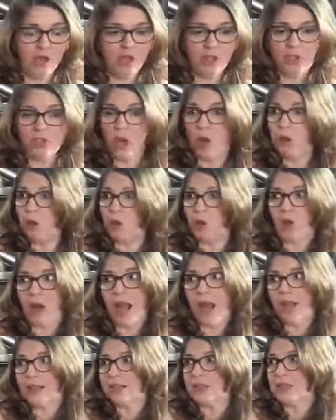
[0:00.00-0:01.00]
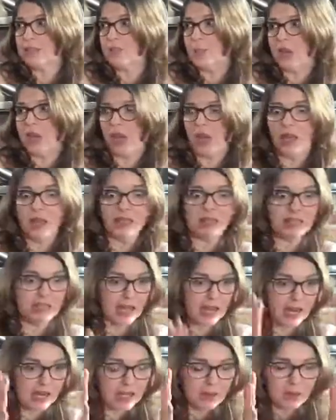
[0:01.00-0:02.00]
no regrets, because
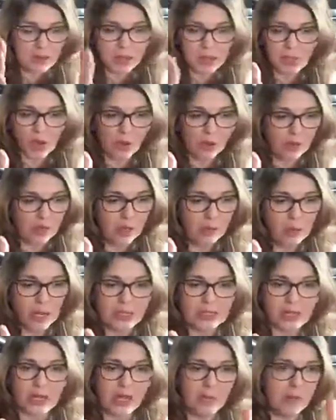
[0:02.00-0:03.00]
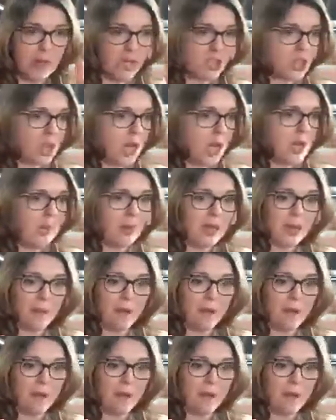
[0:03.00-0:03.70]
then I can be totally present. I'm not trying to be a